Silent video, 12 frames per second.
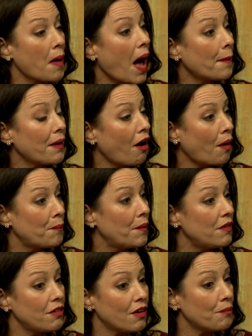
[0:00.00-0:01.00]
pop
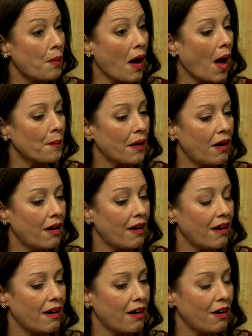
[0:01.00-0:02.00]

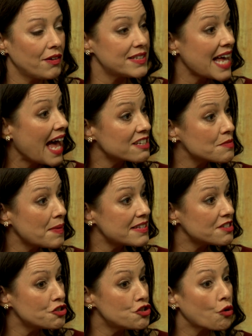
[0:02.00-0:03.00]
a text message,